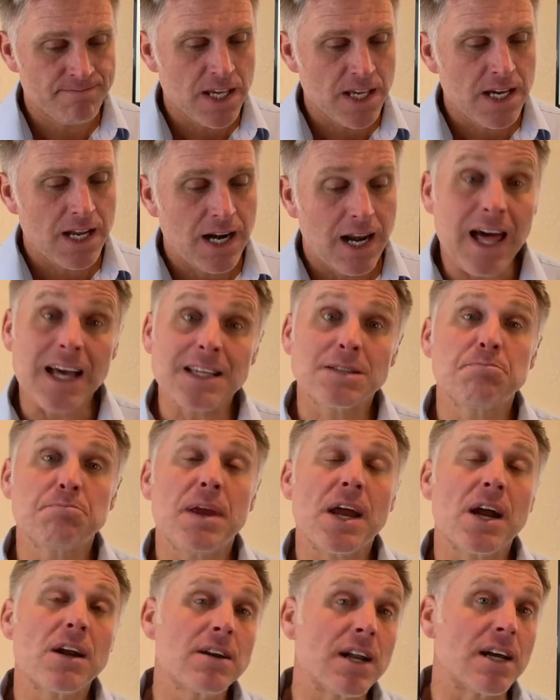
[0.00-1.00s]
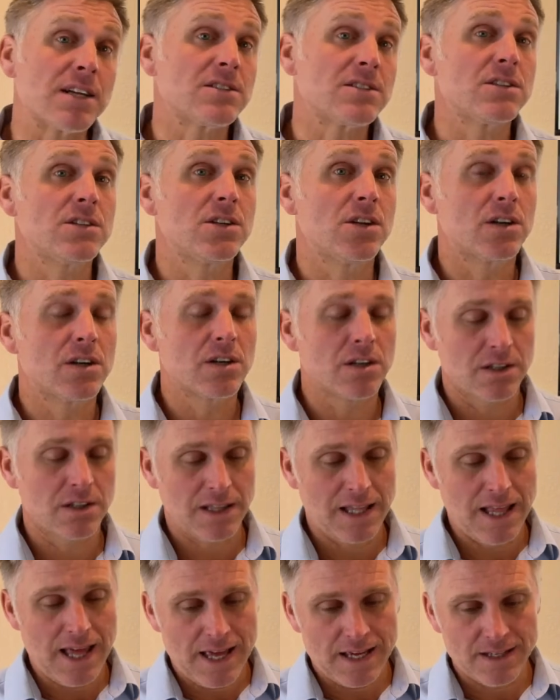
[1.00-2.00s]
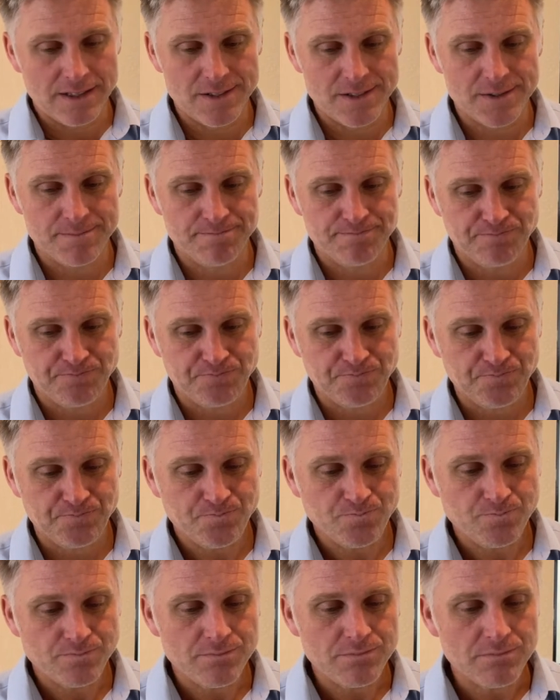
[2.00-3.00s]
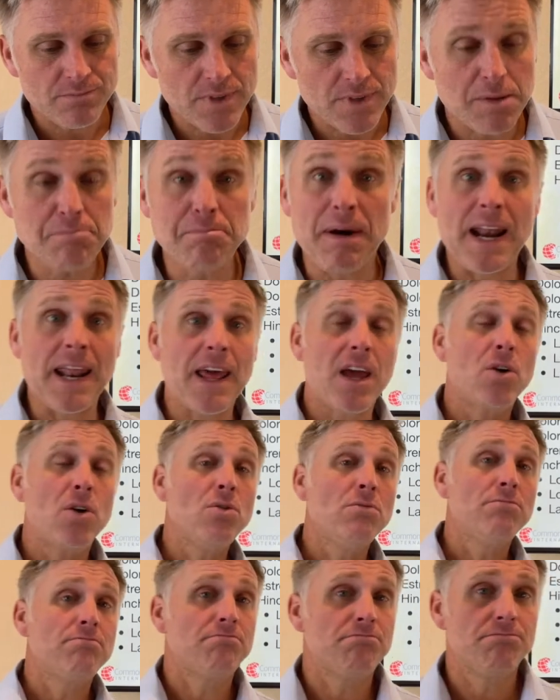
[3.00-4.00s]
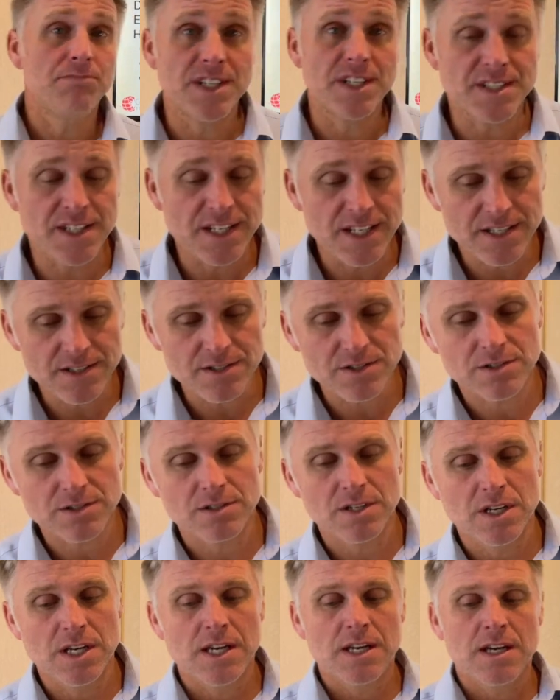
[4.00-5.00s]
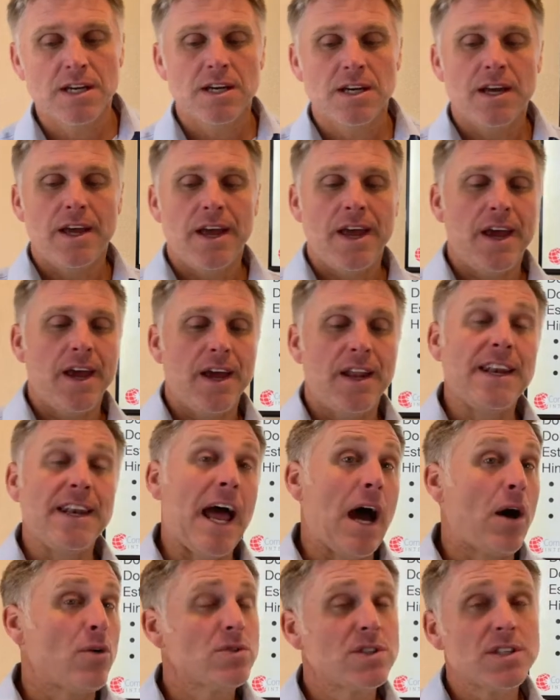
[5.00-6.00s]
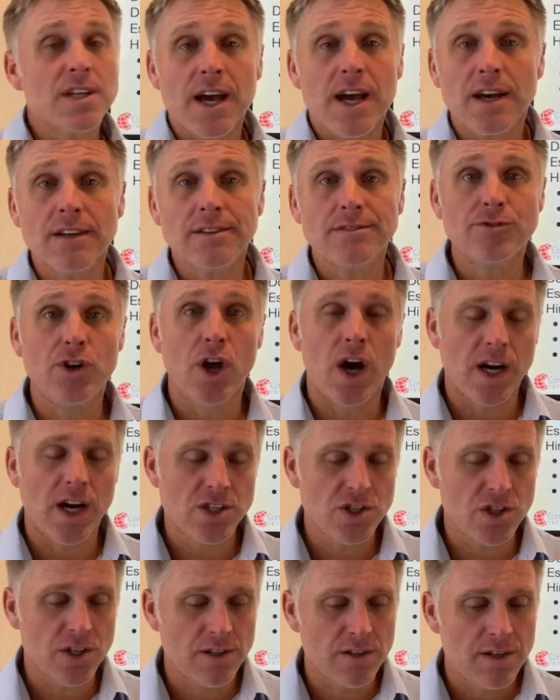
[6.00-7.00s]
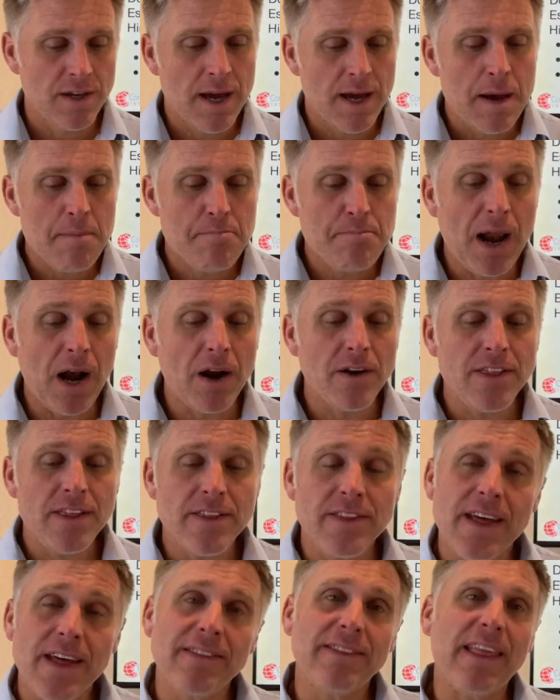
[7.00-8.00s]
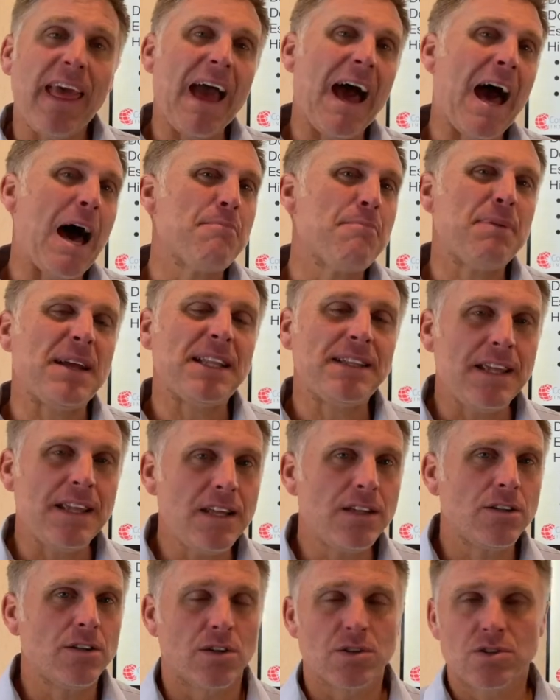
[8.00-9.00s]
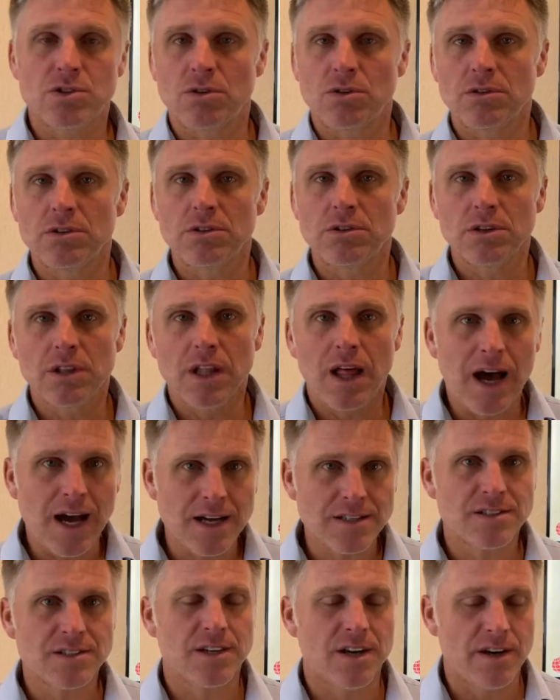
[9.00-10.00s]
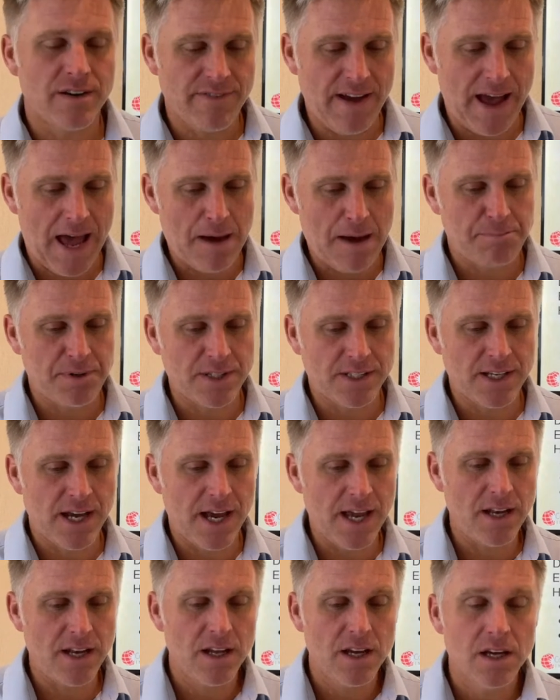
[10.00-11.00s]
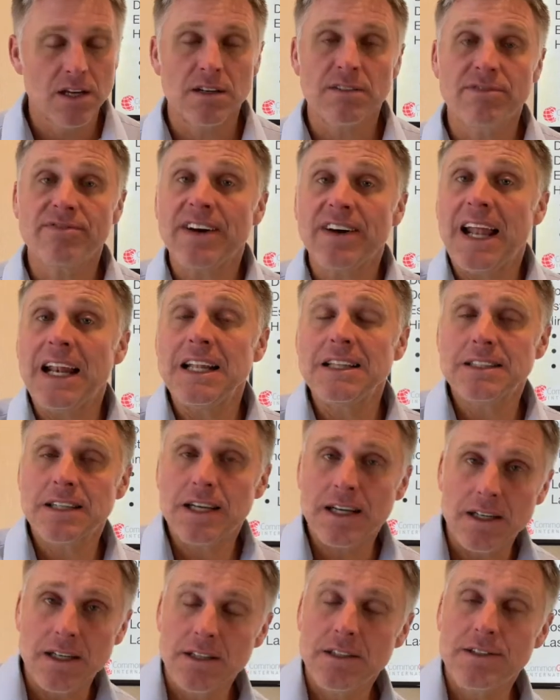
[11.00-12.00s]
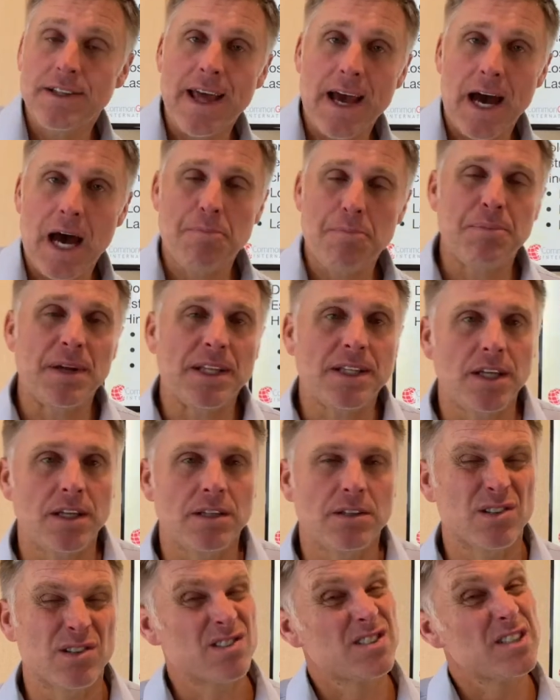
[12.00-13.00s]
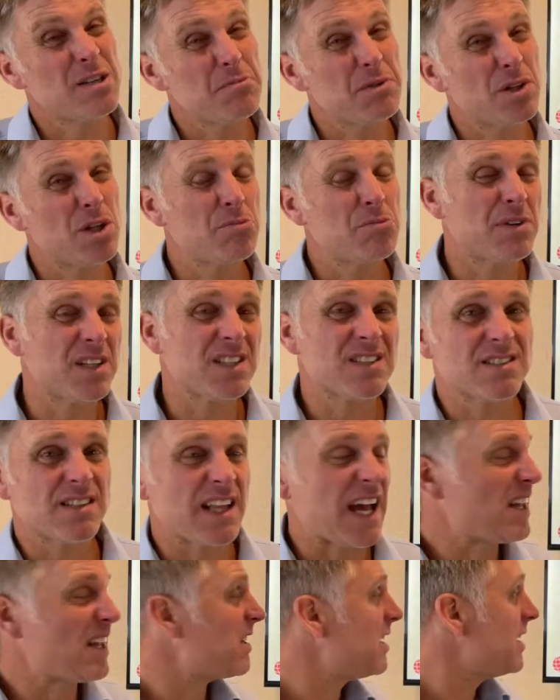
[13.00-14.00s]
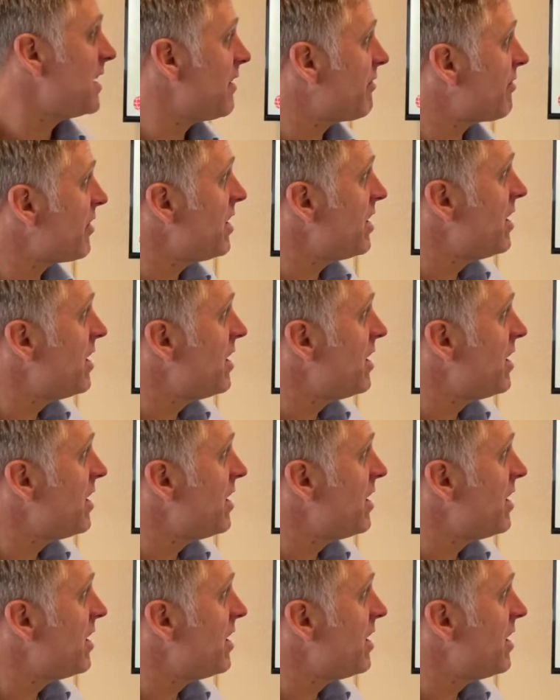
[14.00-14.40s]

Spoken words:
las piernas, your legs, mareo, dizziness, náusea, nausea, pérdida de apetito, so loss of appetite, falta de apetito, similar but slightly different,